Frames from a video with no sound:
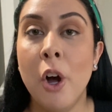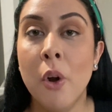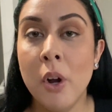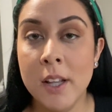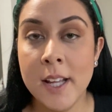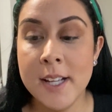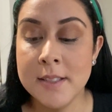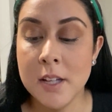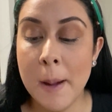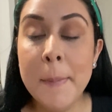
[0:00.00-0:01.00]
Or
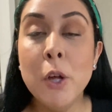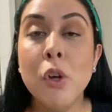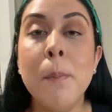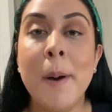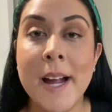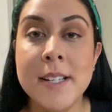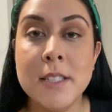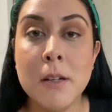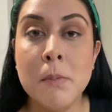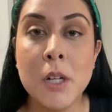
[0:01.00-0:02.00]
unless, I mean, you could buy
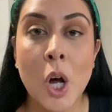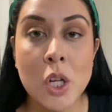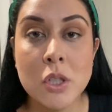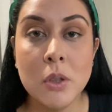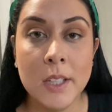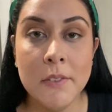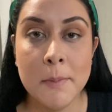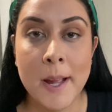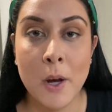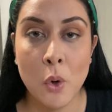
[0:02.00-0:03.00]
some but also leave
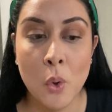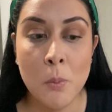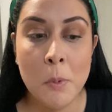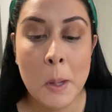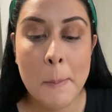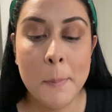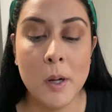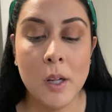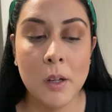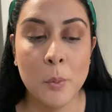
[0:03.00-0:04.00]
them at home.
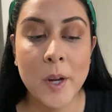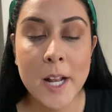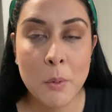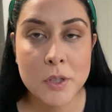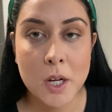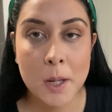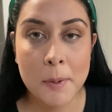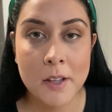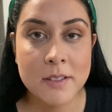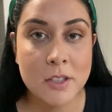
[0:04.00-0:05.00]
But right now we're talking
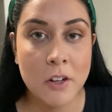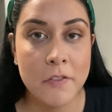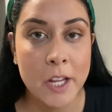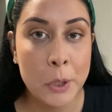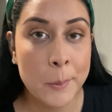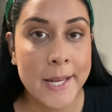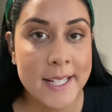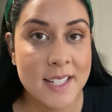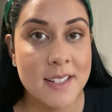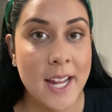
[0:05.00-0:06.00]
about stuff that you need
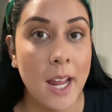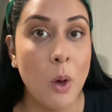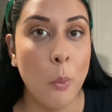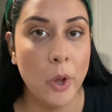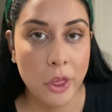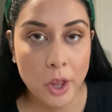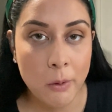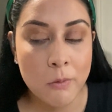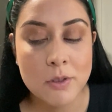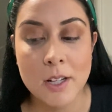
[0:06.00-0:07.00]
to take with
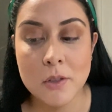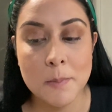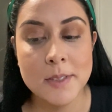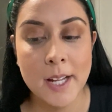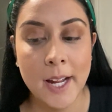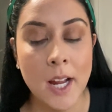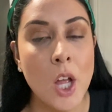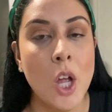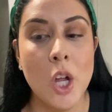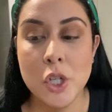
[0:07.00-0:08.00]
you. So that's what I'm saying.
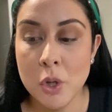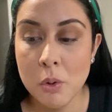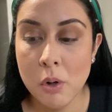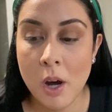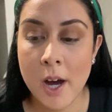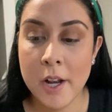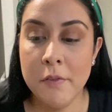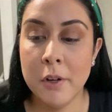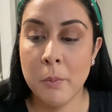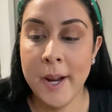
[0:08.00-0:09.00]
Don't go out
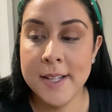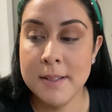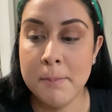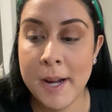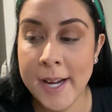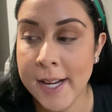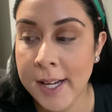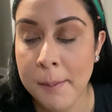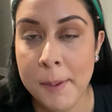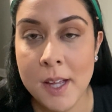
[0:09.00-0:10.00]
of your way to buy
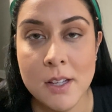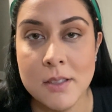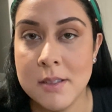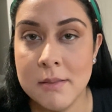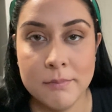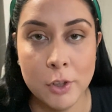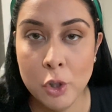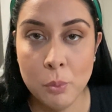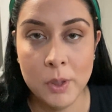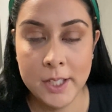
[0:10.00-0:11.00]
any, because
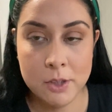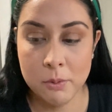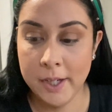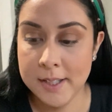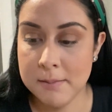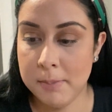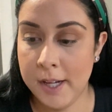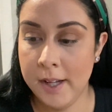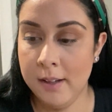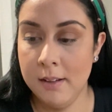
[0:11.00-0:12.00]
you really don't need to
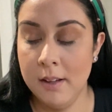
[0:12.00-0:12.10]
buy